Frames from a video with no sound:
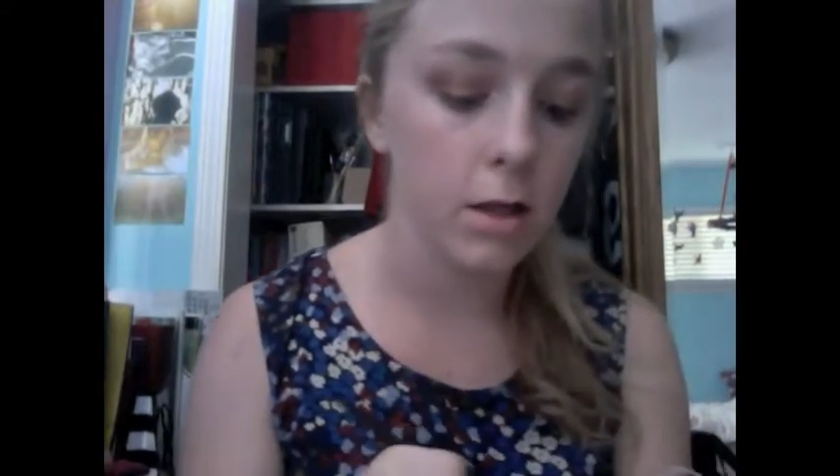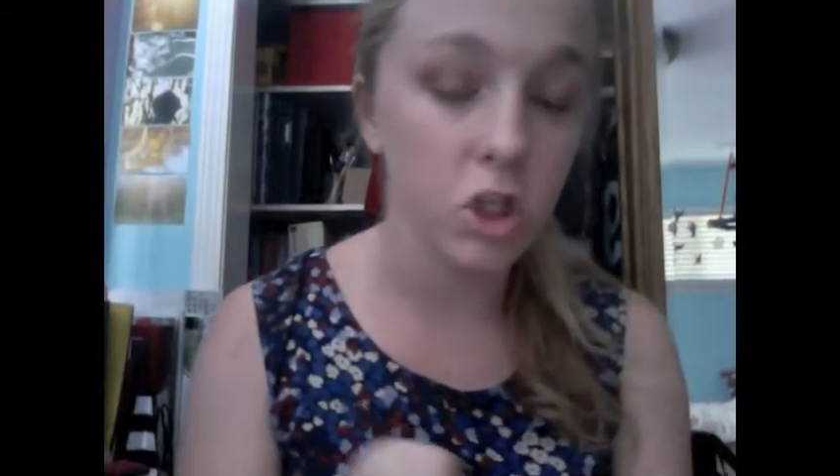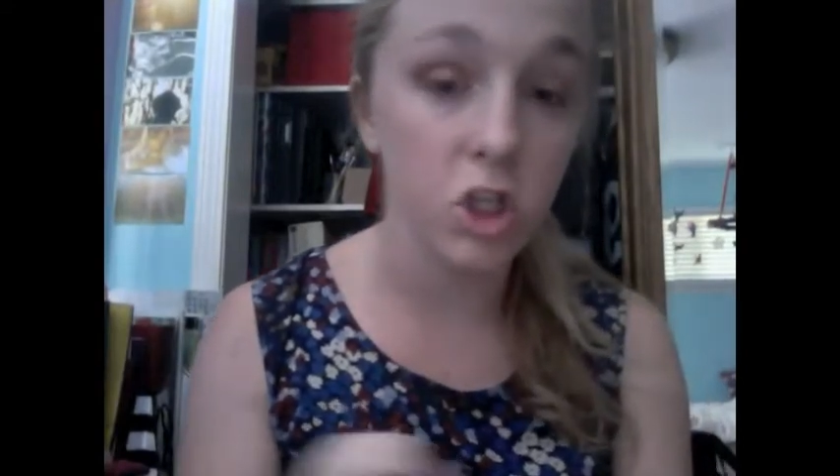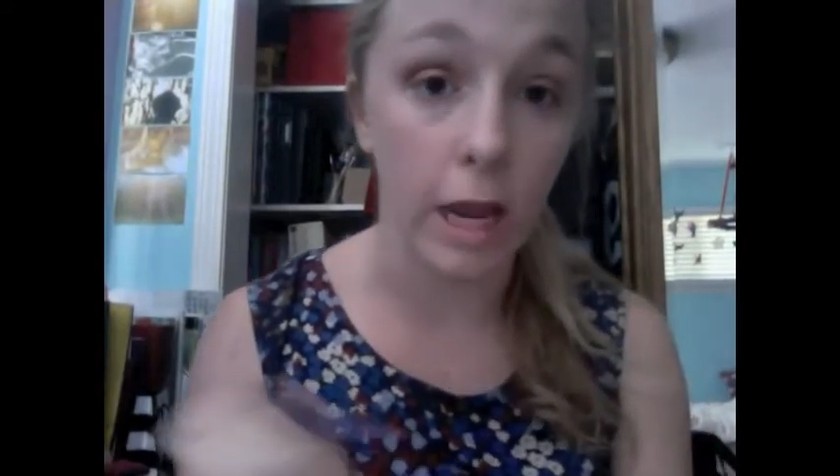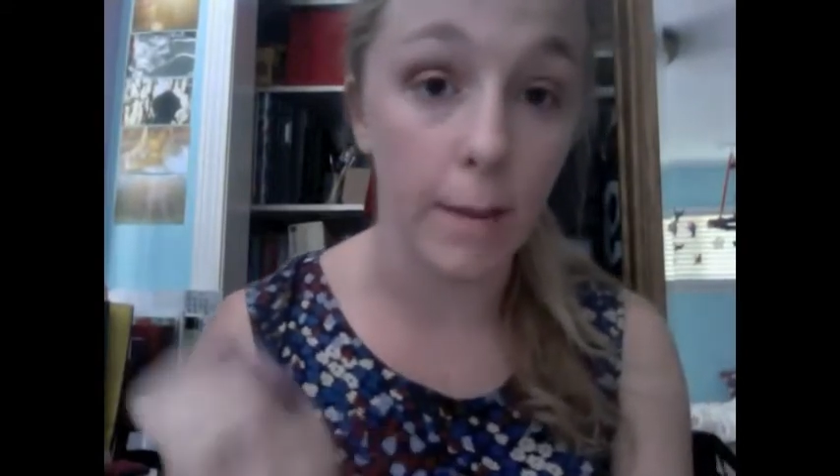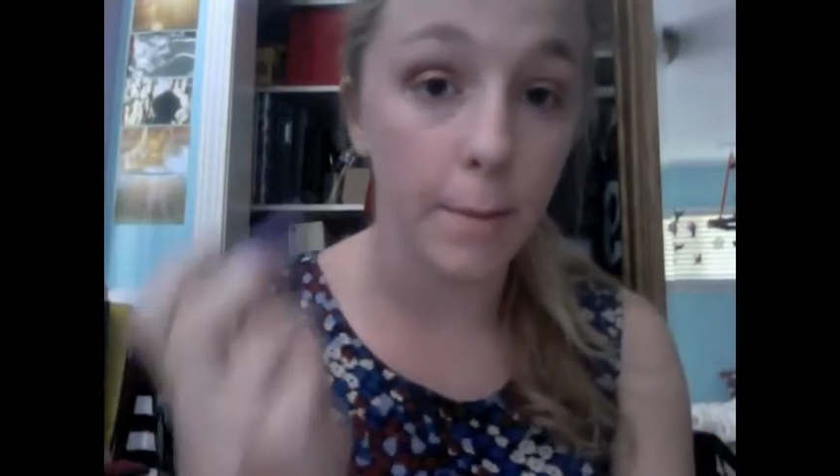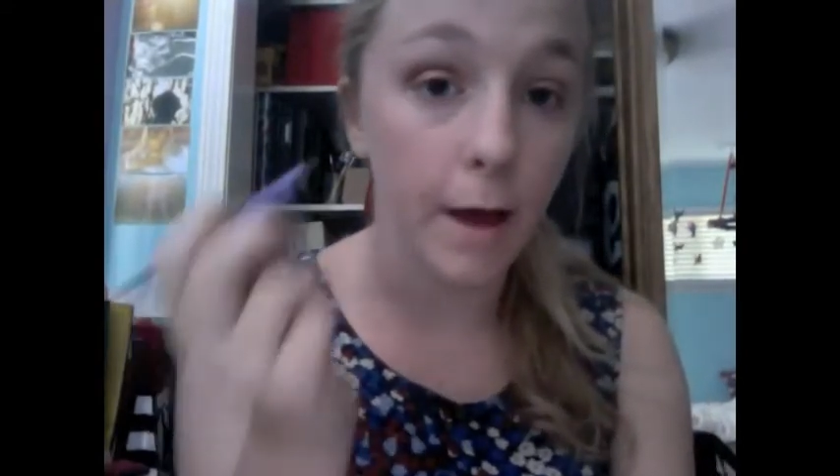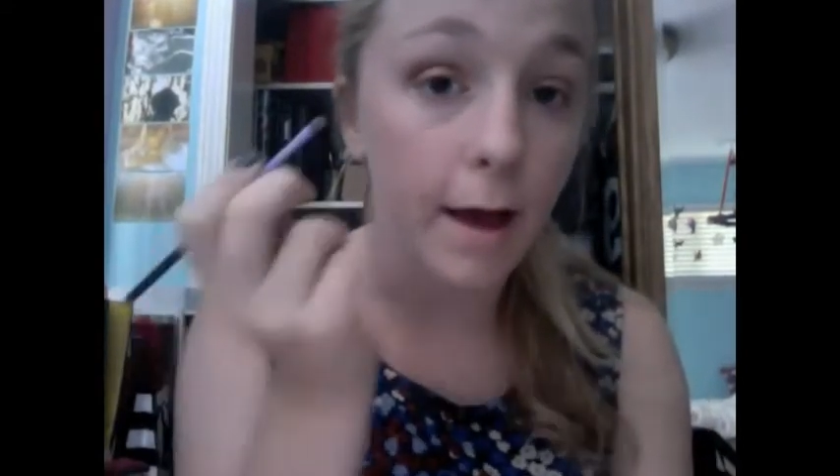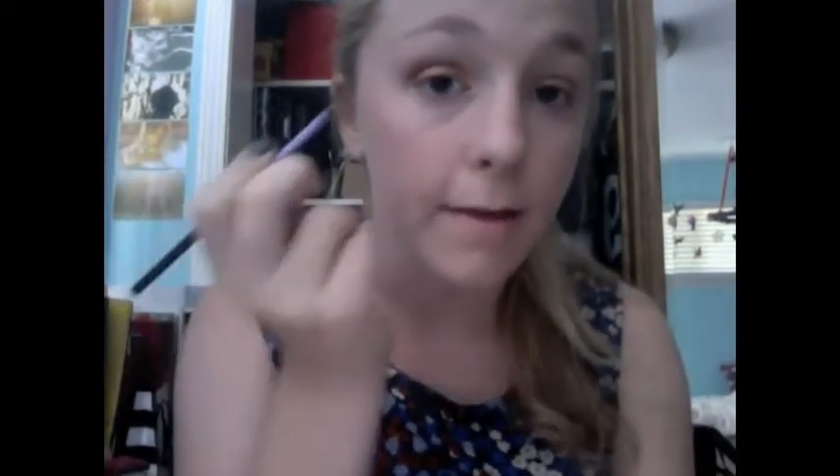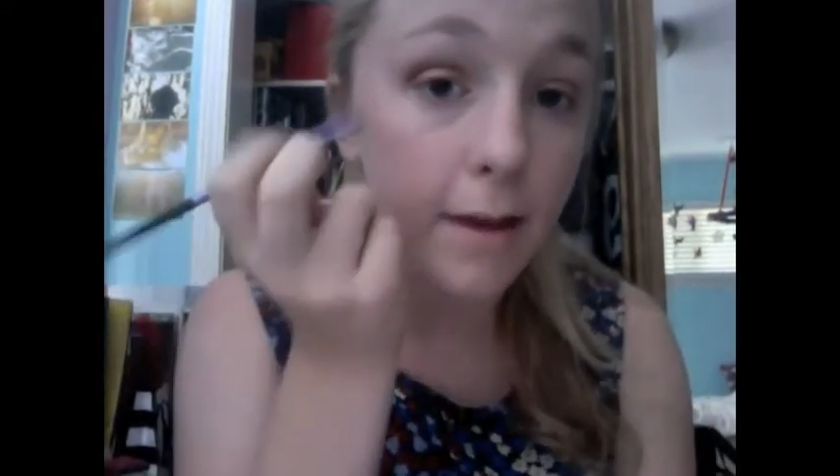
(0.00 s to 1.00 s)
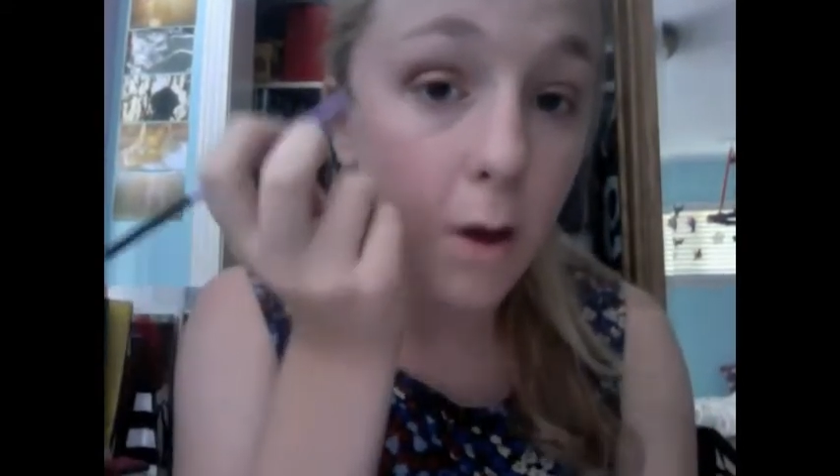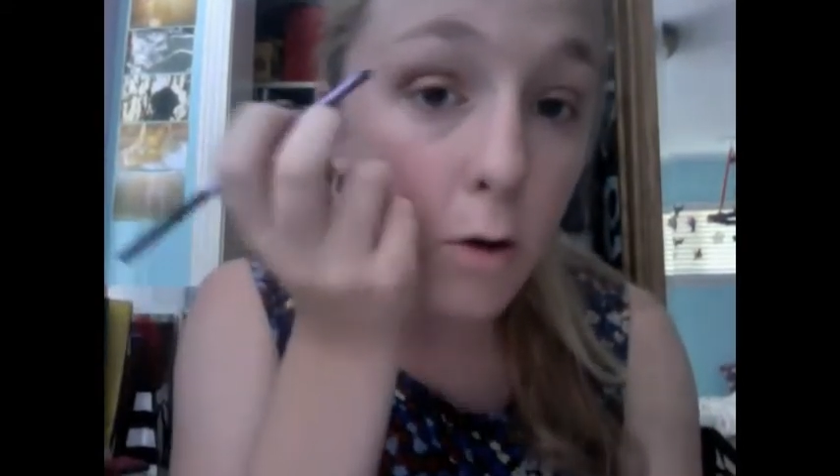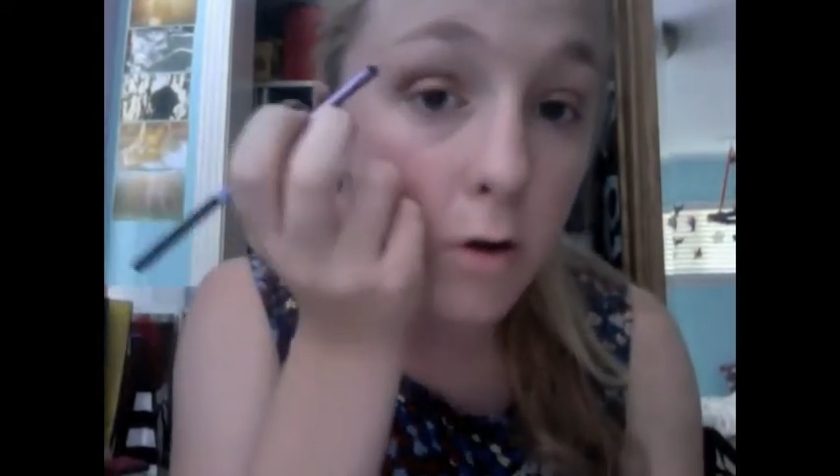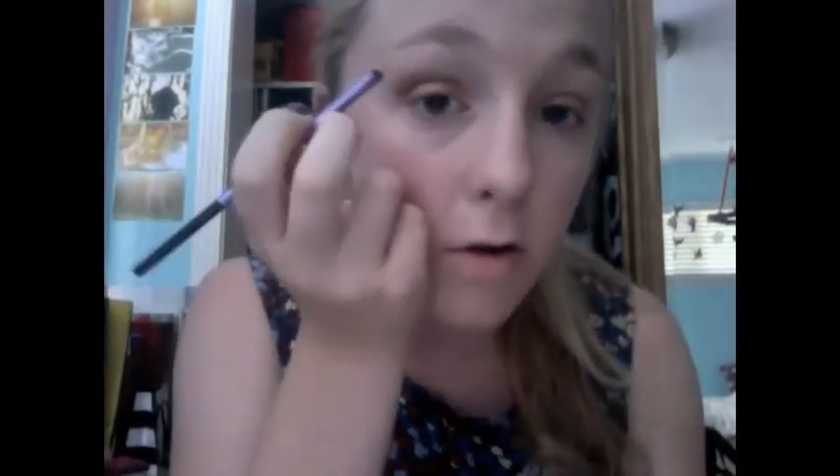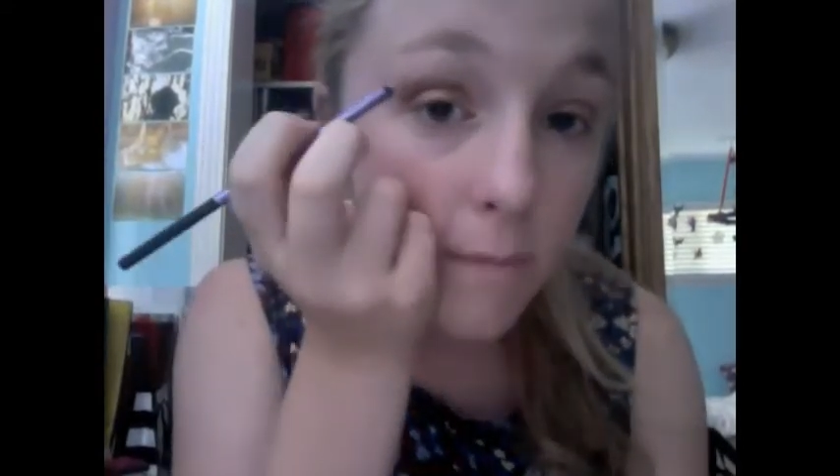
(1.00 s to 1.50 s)
shape at the
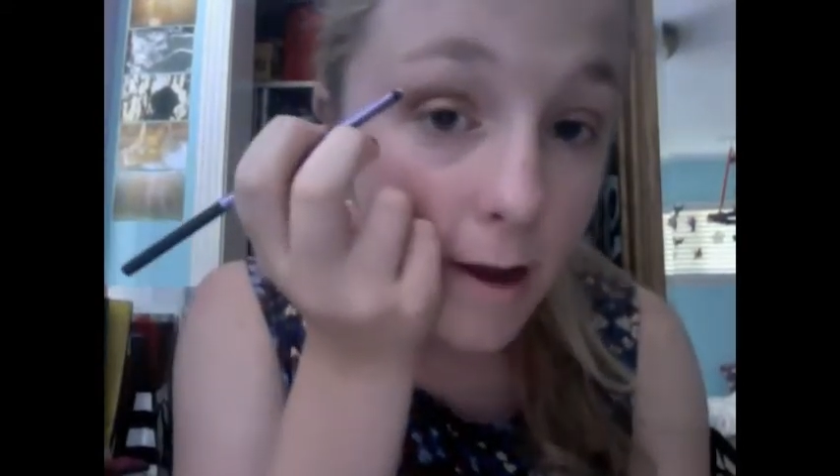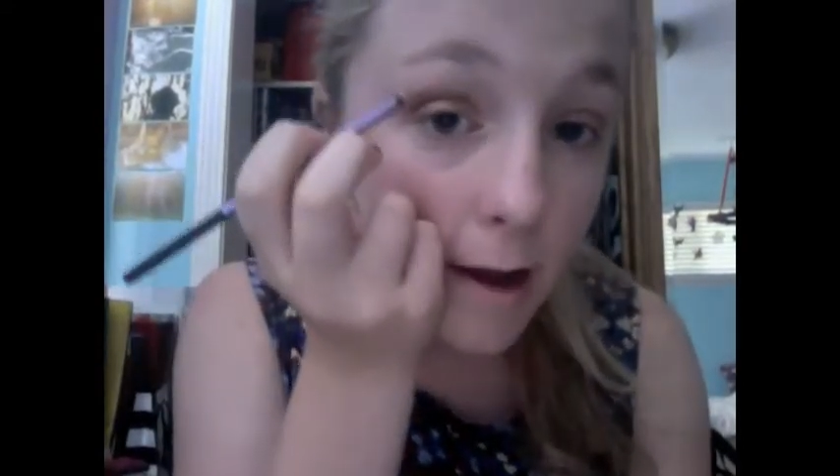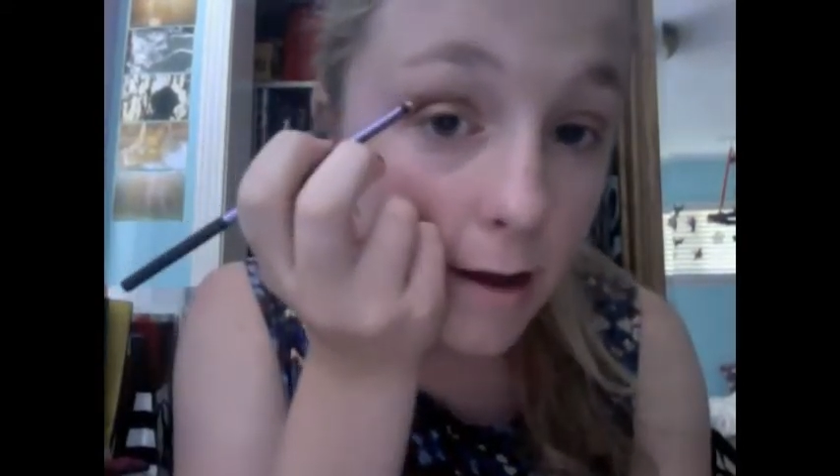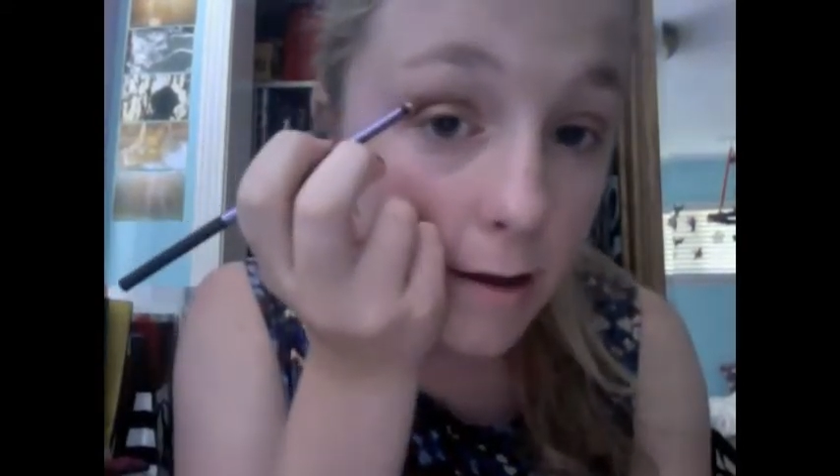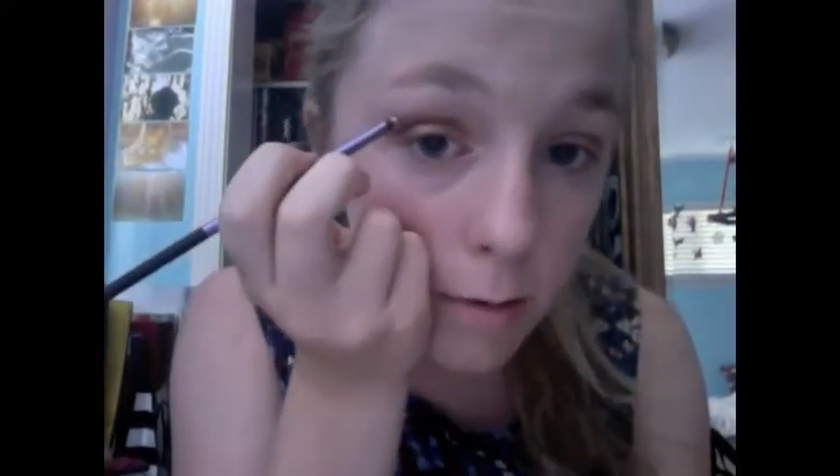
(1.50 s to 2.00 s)
corner of my eye.